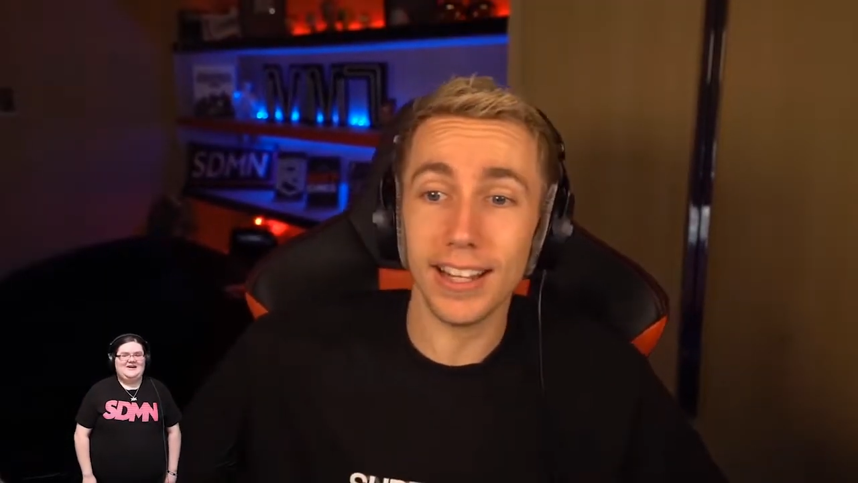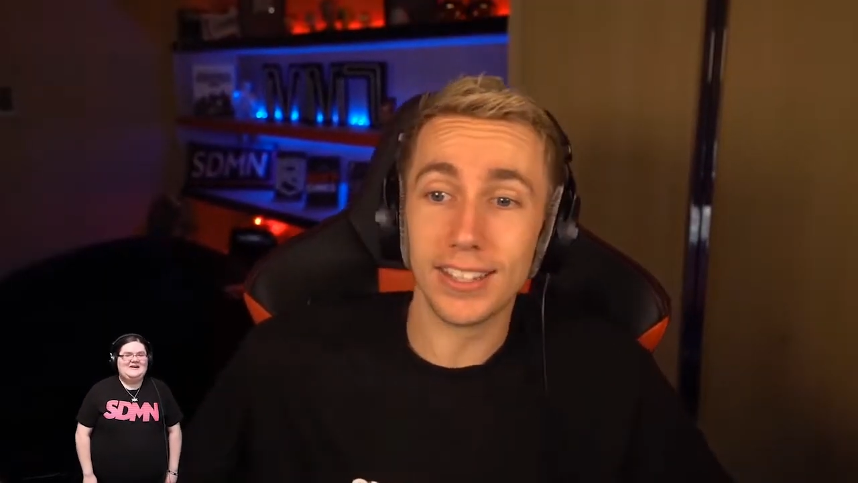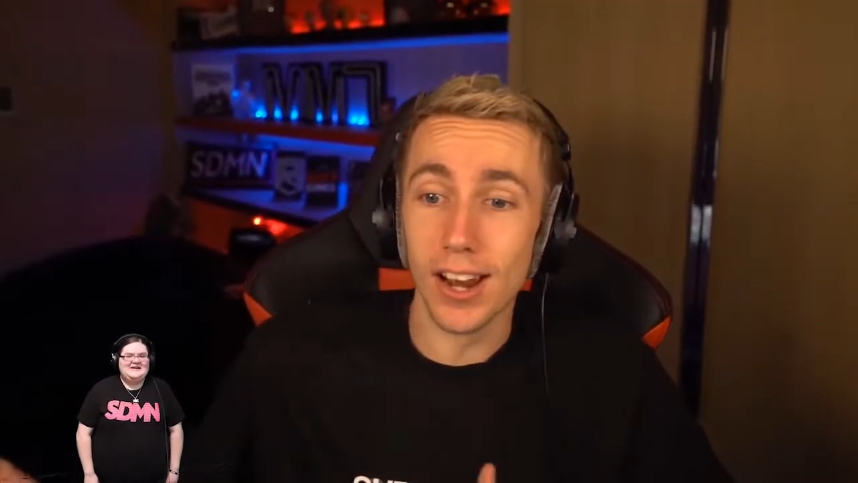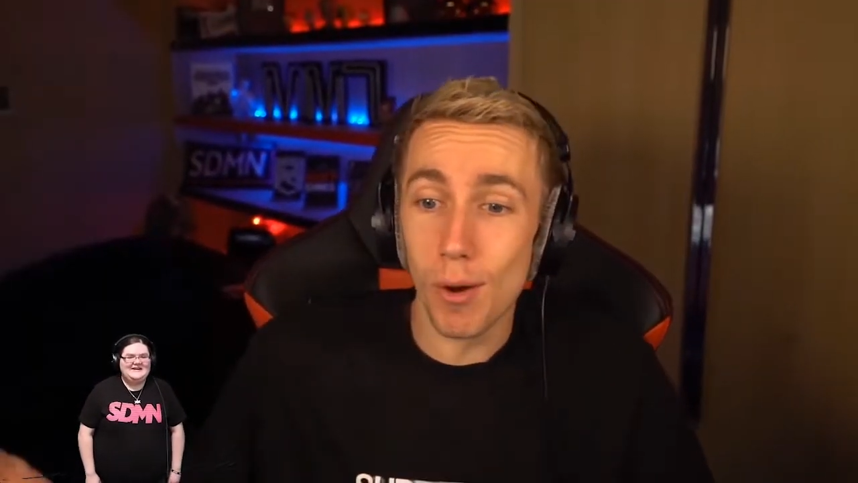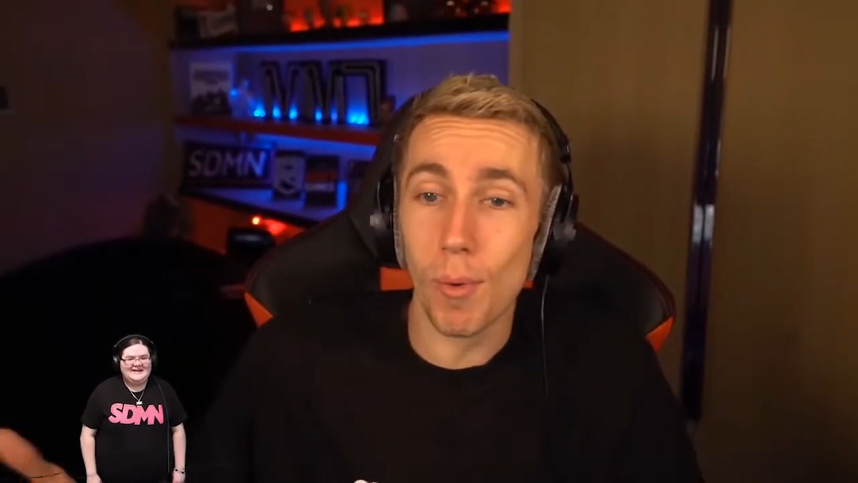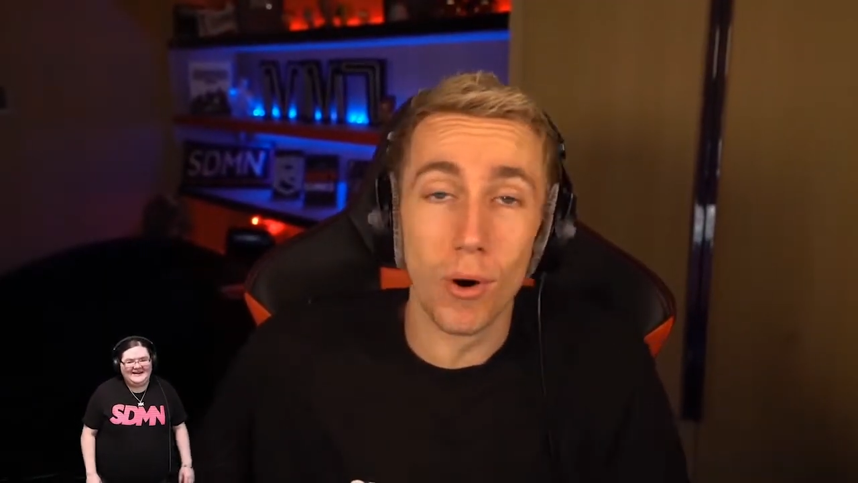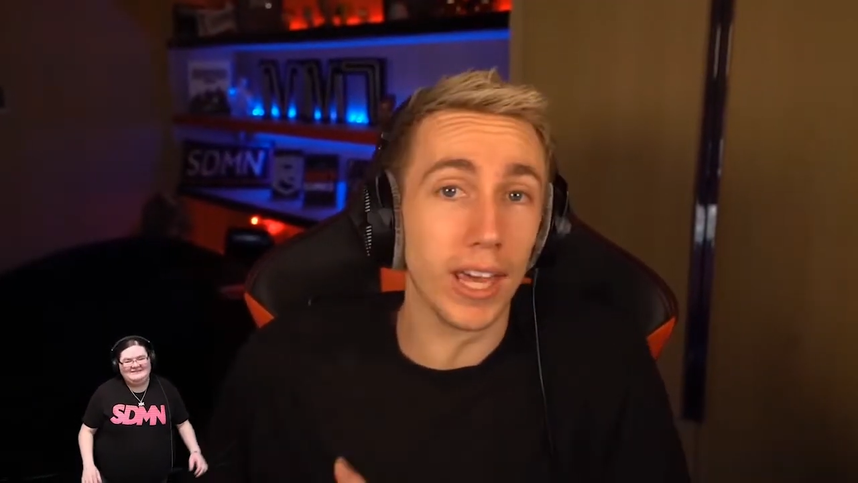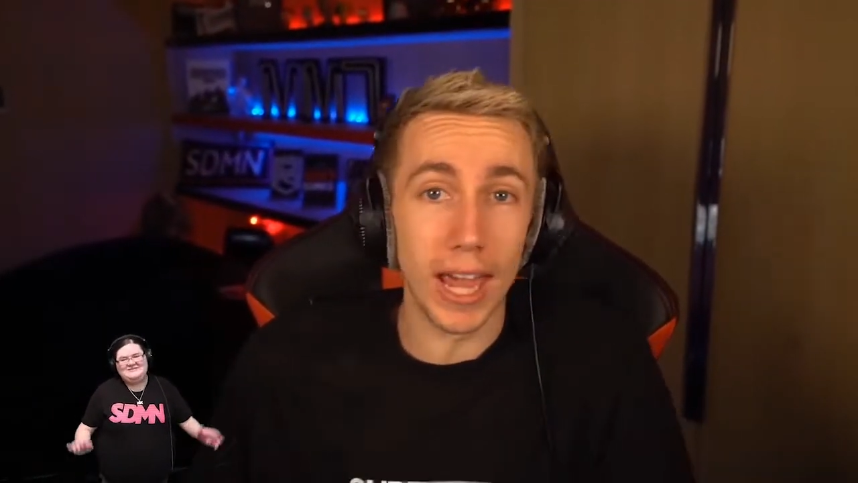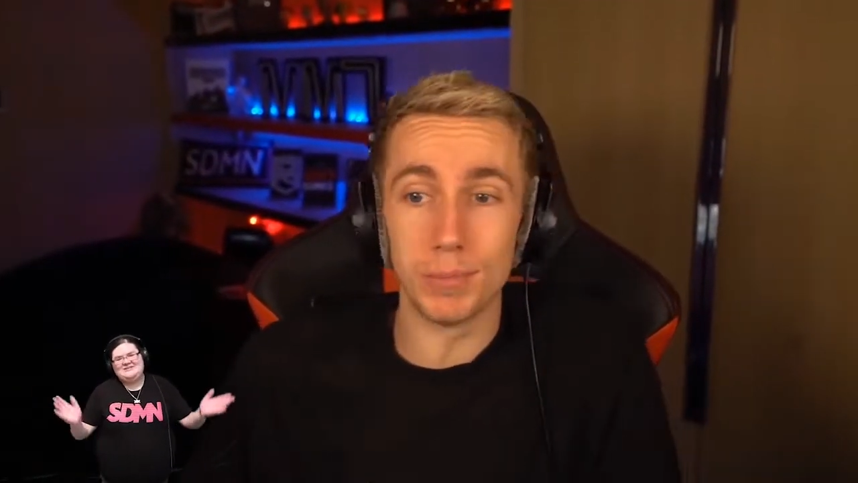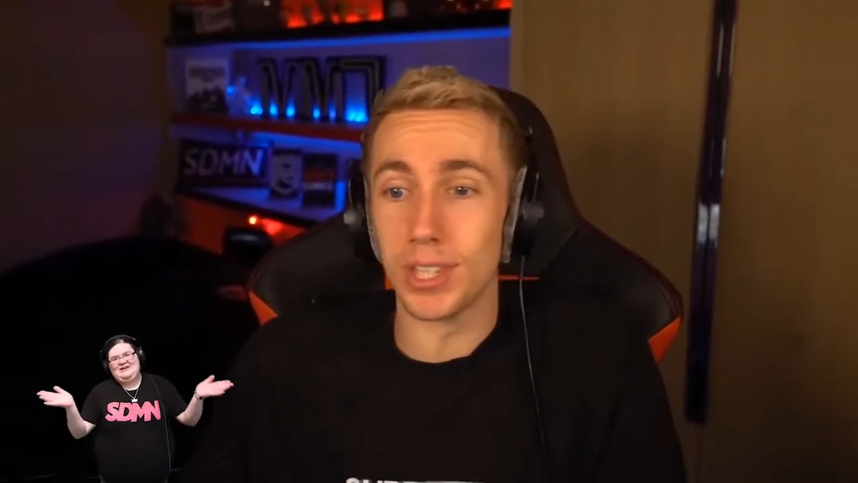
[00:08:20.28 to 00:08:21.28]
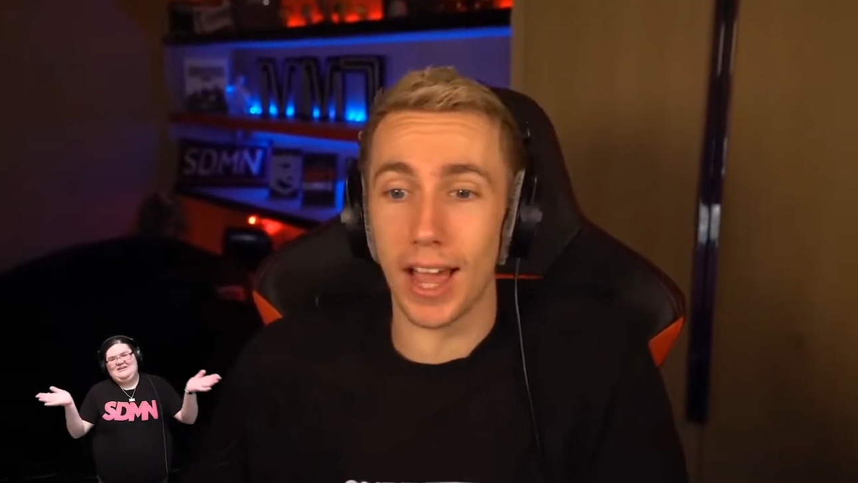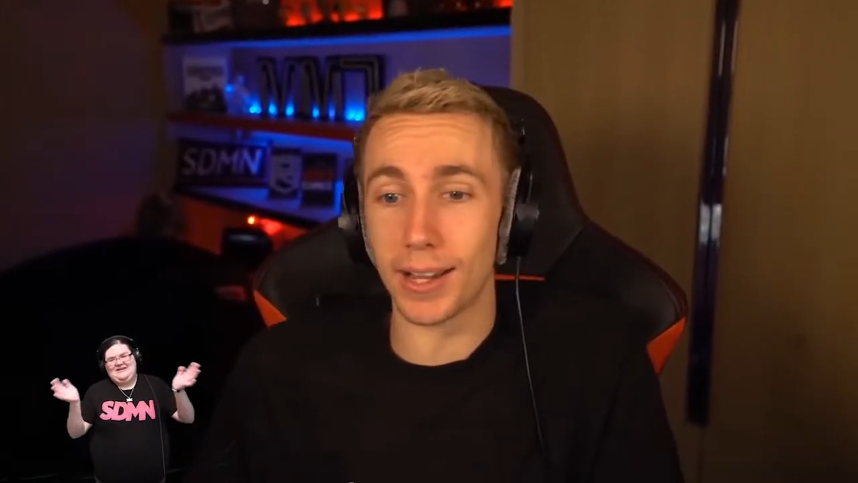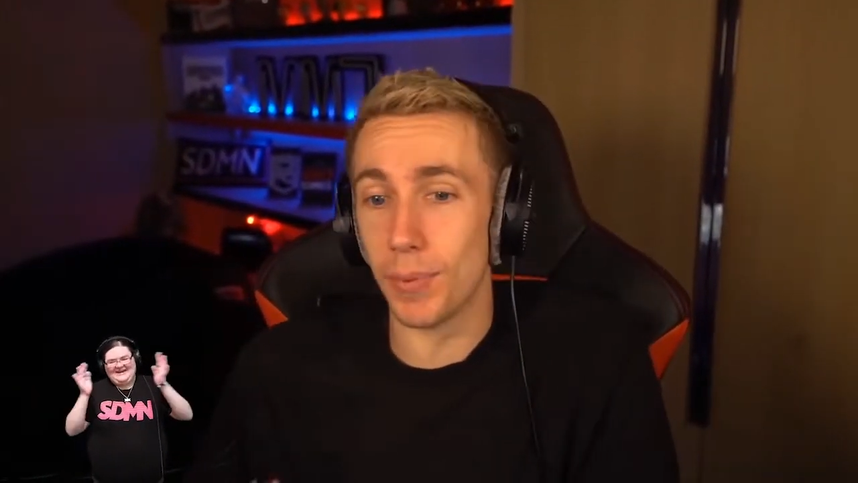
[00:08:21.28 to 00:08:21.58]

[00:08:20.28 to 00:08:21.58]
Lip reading: need to know more games that I